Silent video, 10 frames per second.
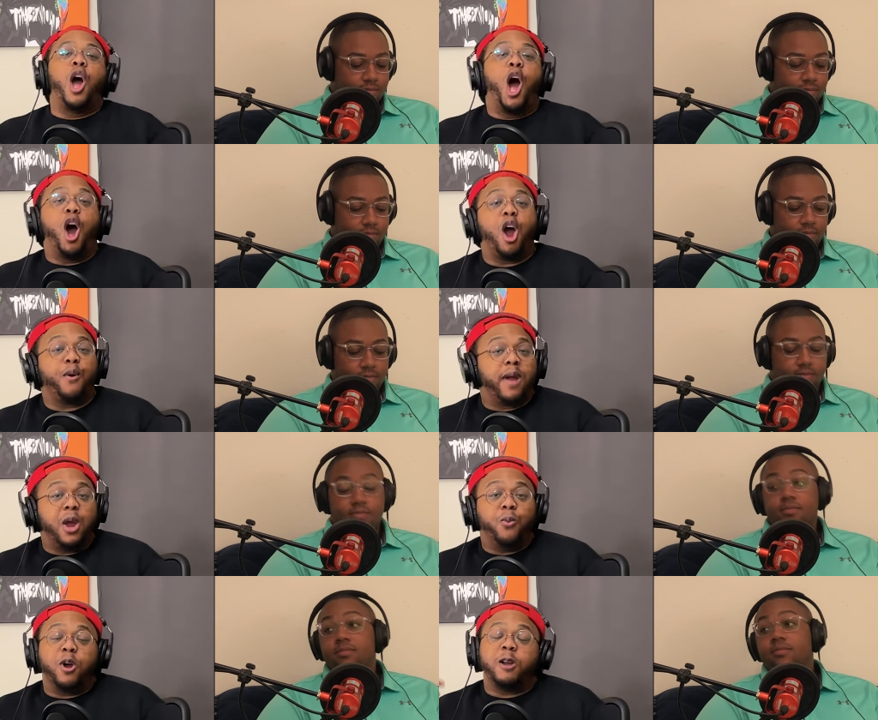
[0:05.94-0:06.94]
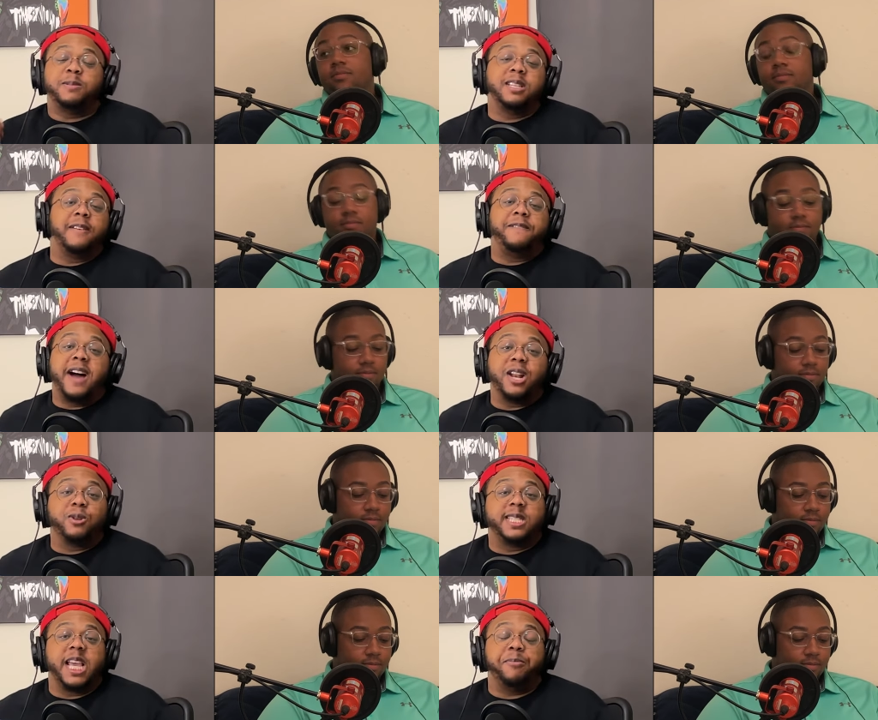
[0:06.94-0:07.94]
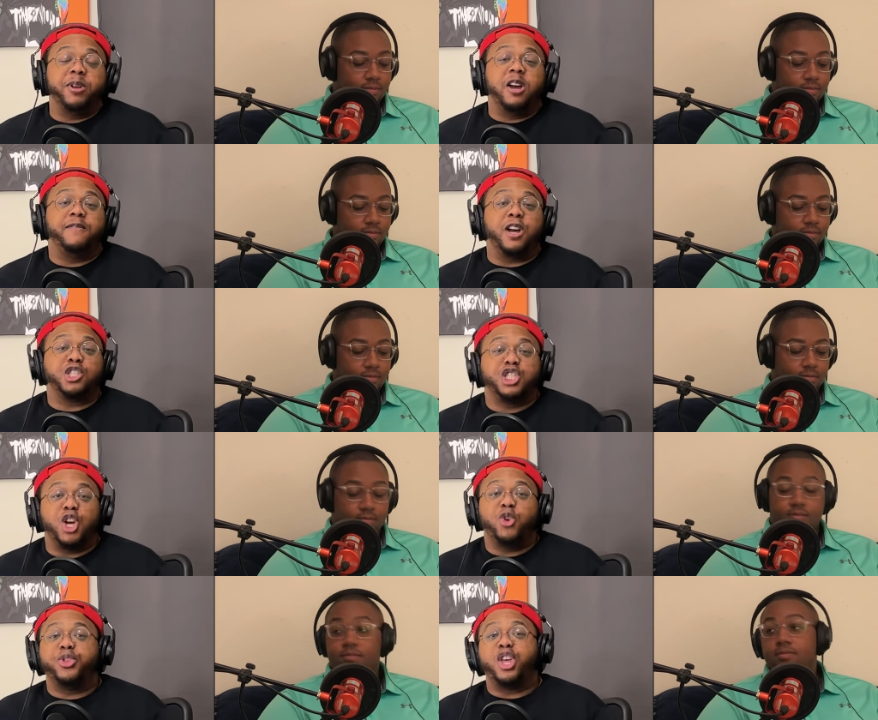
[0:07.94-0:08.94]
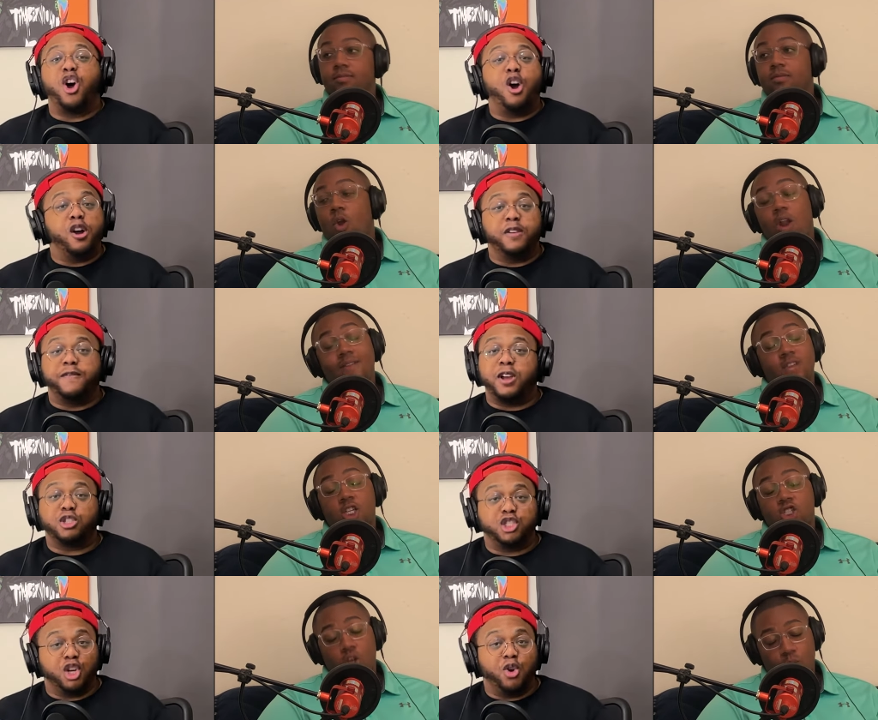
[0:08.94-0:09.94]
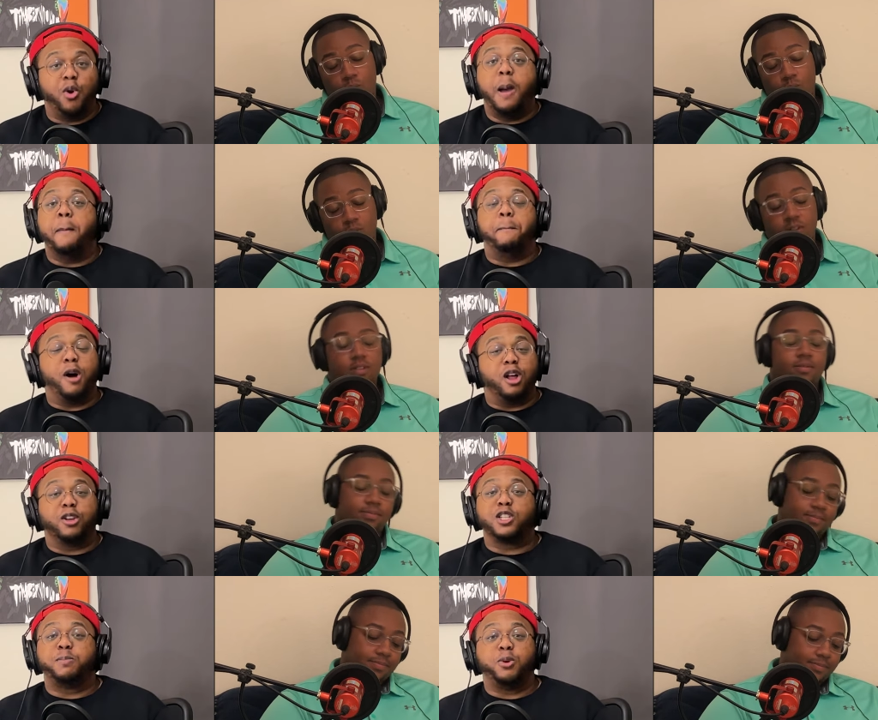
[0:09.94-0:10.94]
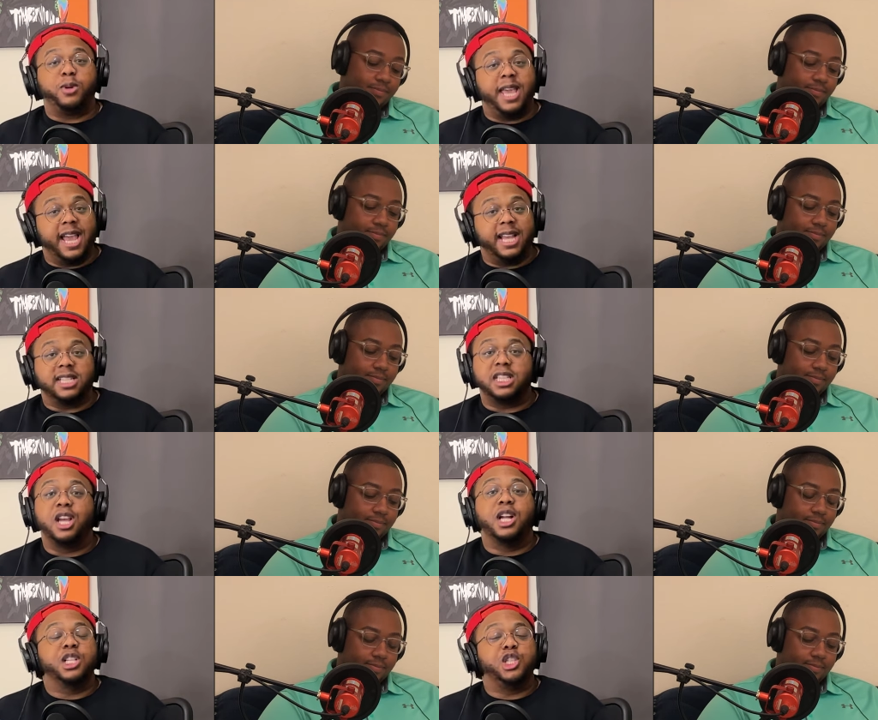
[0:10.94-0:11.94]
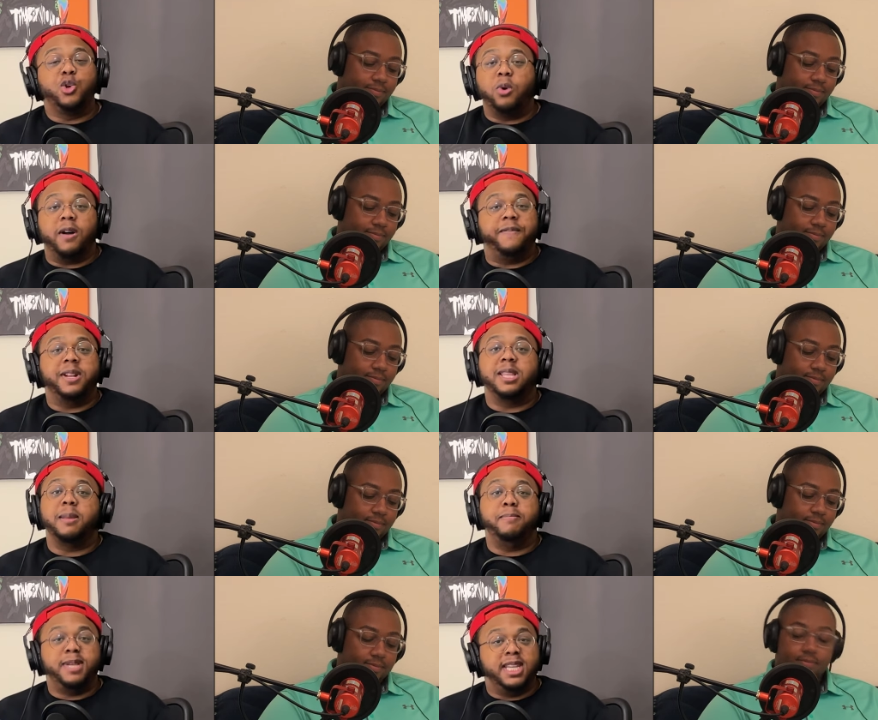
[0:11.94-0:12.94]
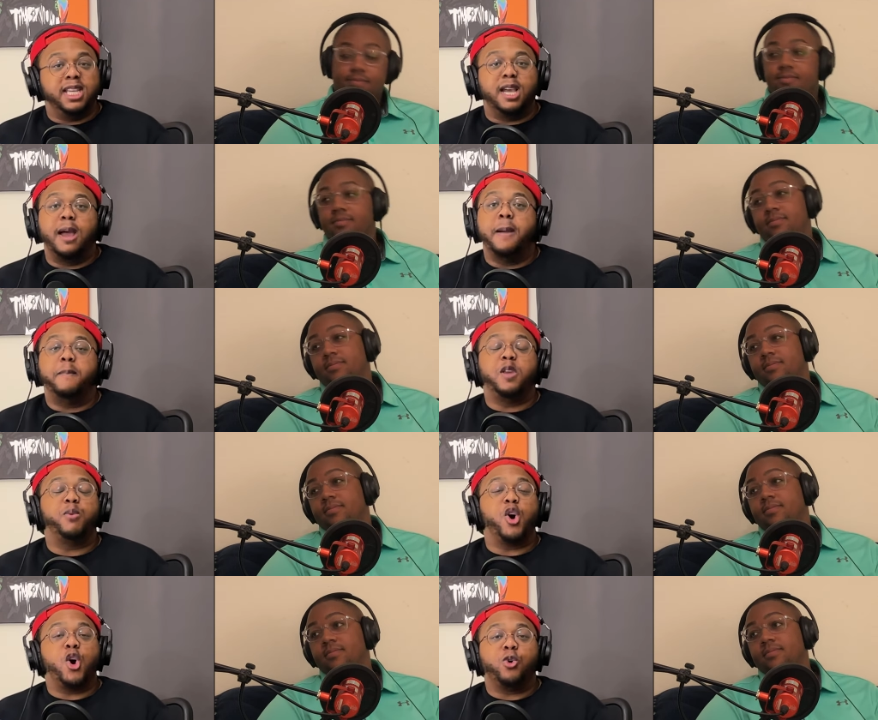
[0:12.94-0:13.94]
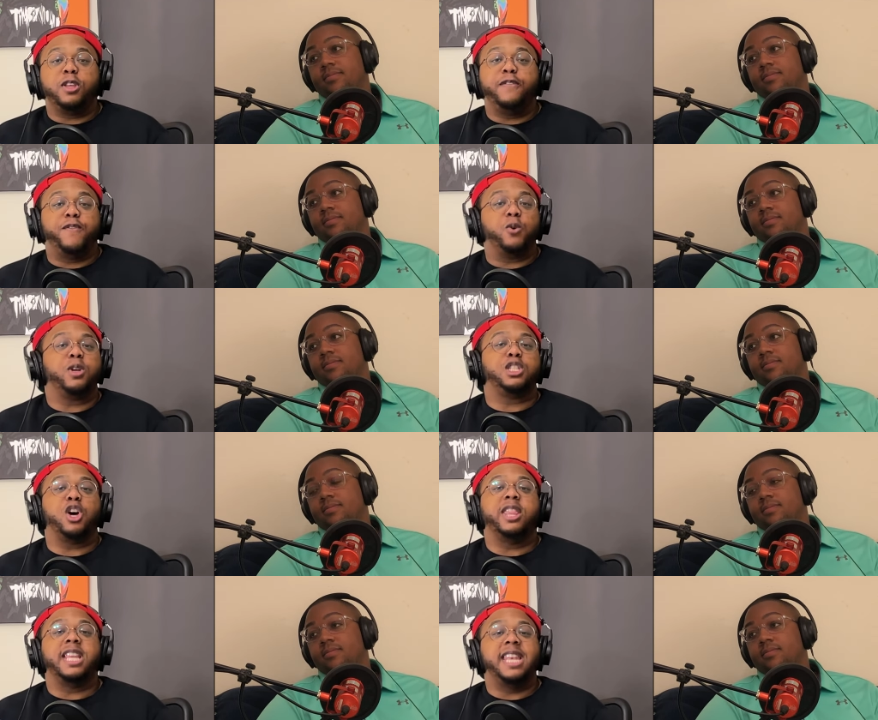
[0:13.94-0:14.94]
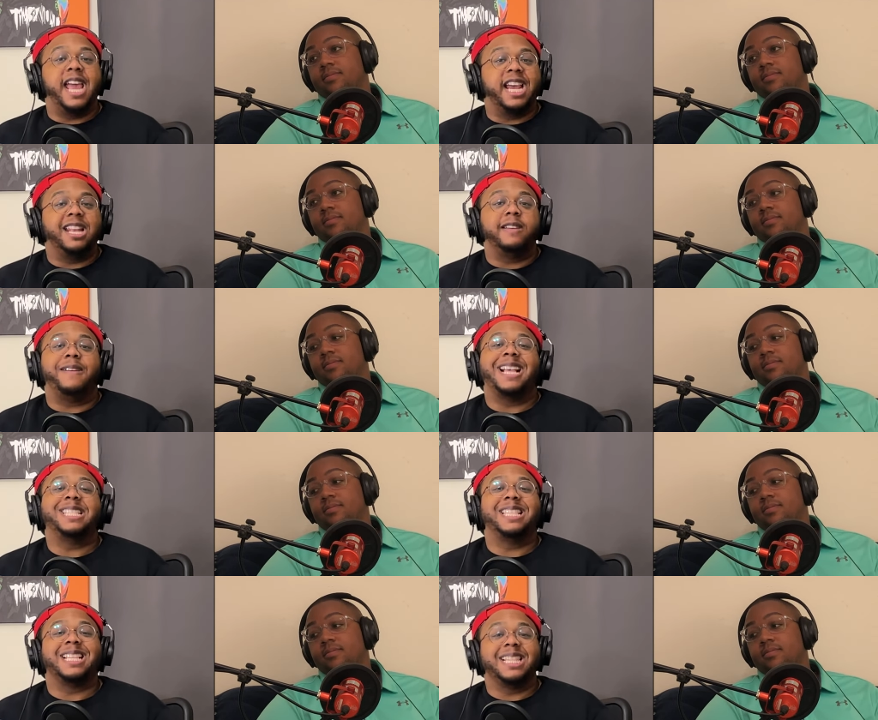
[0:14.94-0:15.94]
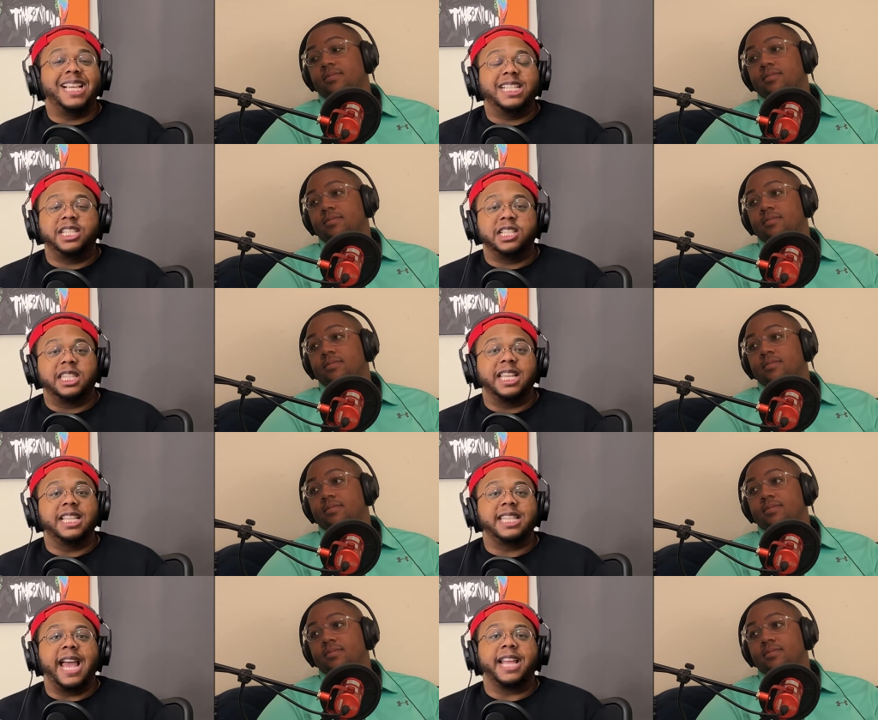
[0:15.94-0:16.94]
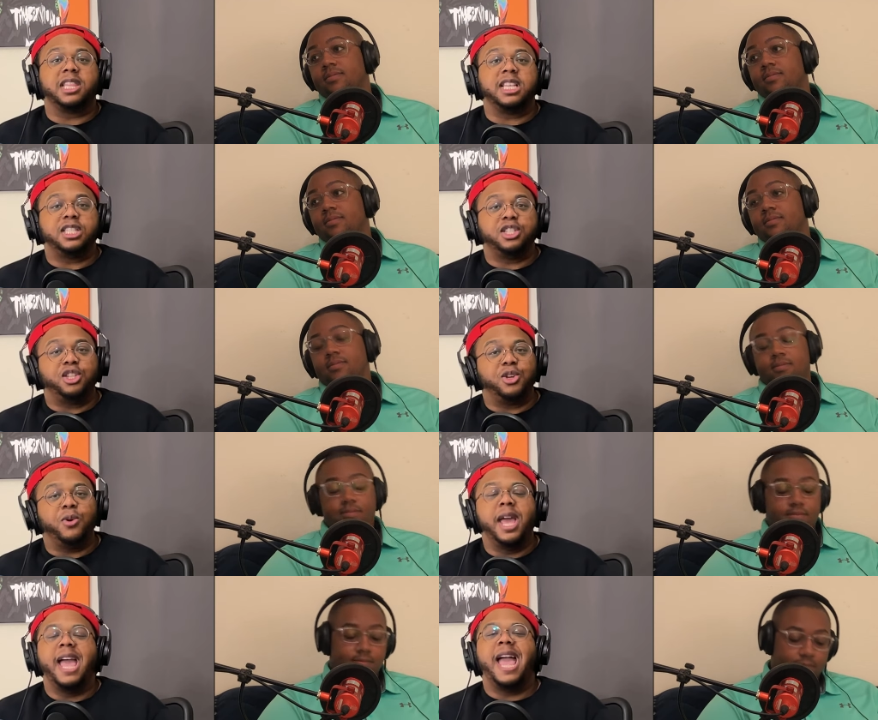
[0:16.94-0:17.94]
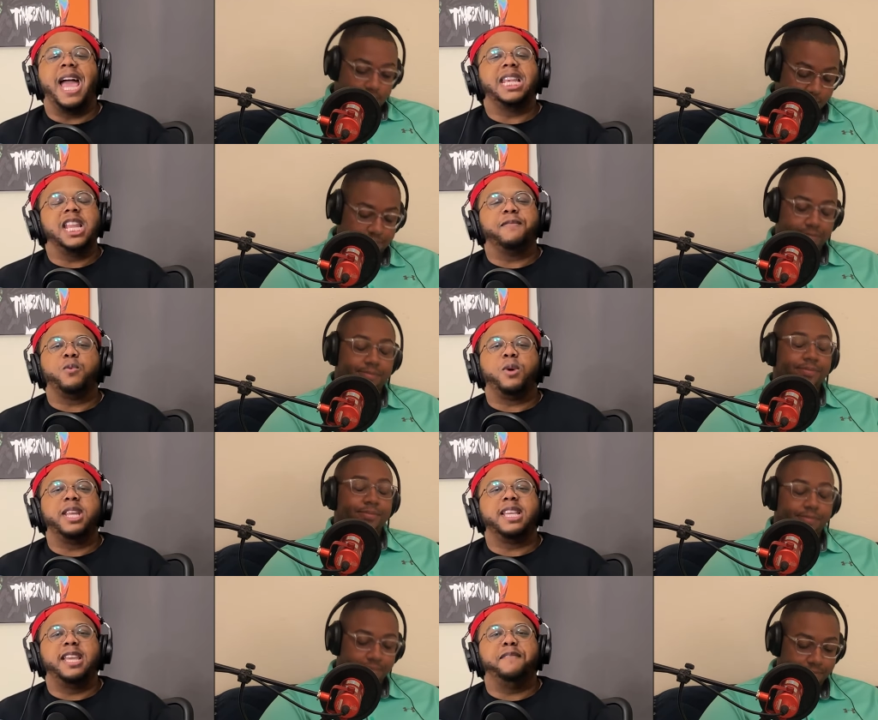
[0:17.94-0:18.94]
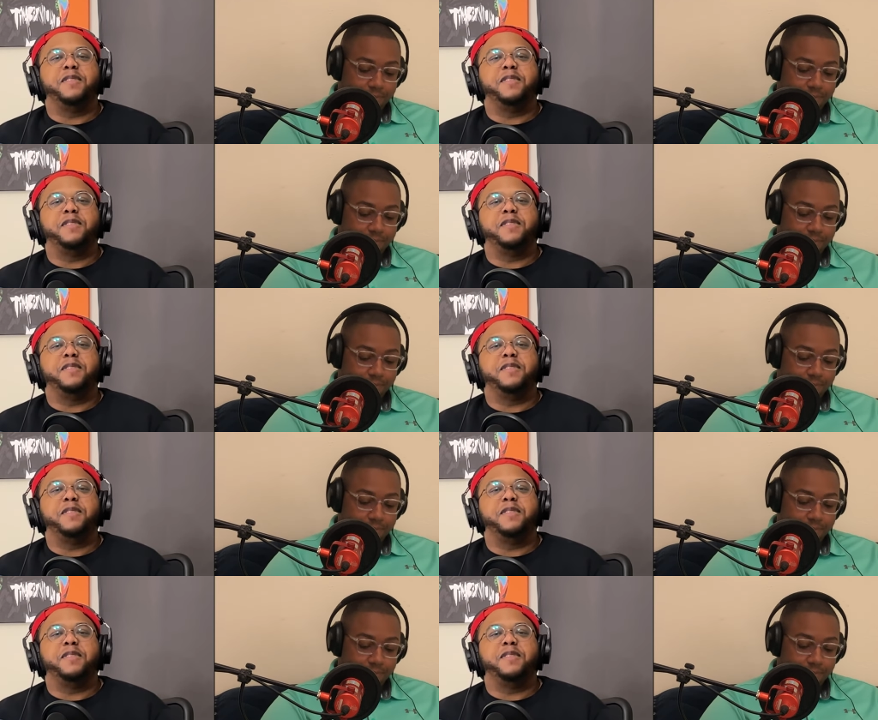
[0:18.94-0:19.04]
Speaker 1: All right, welcome to the final segment of our show, the heart of our show, Ballers Bouquets. Too often in the media, people only focus on the negative and salacious things athletes do and never want to give